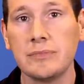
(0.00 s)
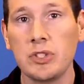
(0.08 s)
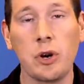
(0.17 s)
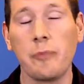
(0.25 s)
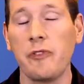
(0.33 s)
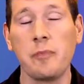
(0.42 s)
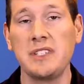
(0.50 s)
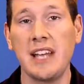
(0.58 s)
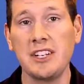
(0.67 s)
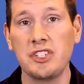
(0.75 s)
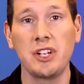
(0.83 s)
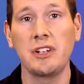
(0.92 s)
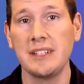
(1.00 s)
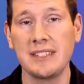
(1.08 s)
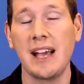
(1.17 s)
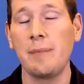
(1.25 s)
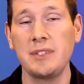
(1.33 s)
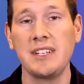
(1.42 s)
Short for potential, it's
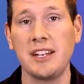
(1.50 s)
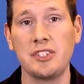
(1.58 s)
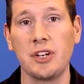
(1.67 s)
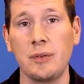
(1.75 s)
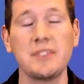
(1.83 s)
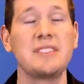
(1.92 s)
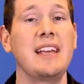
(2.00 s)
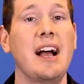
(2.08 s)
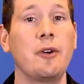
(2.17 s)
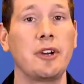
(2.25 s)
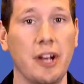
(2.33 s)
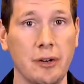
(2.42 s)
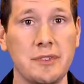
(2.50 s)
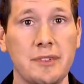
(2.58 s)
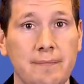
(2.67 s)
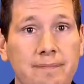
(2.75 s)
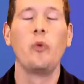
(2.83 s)
got potential. We'll see how it goes.